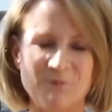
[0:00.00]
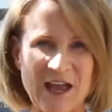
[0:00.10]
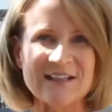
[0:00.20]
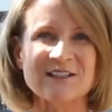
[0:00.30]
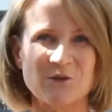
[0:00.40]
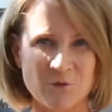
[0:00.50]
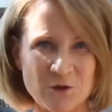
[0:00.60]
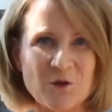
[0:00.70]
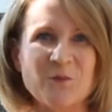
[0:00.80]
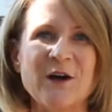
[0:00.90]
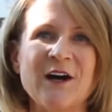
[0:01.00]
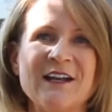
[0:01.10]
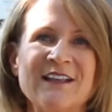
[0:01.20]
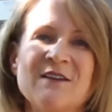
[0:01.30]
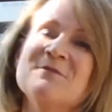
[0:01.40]
passed through your
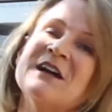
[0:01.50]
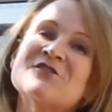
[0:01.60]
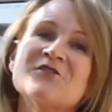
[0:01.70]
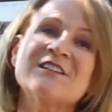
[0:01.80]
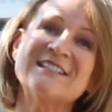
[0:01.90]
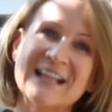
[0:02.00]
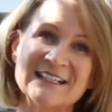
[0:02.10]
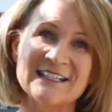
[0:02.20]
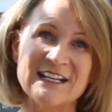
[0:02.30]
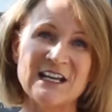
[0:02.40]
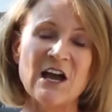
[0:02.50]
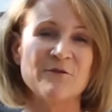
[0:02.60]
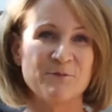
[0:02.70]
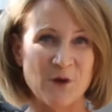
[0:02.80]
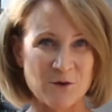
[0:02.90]
body that measure the density
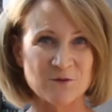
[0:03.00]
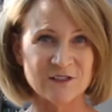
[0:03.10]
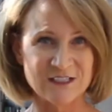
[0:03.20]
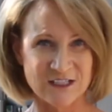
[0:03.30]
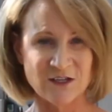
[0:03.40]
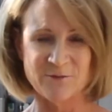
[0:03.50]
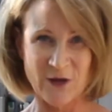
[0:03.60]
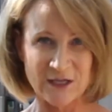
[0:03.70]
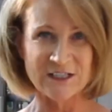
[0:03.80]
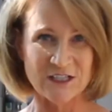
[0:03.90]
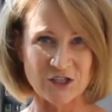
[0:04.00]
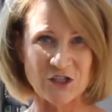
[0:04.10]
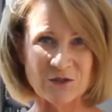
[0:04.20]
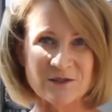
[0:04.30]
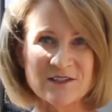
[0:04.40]
of body
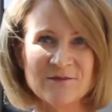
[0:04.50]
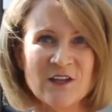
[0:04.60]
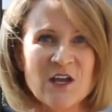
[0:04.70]
tissues.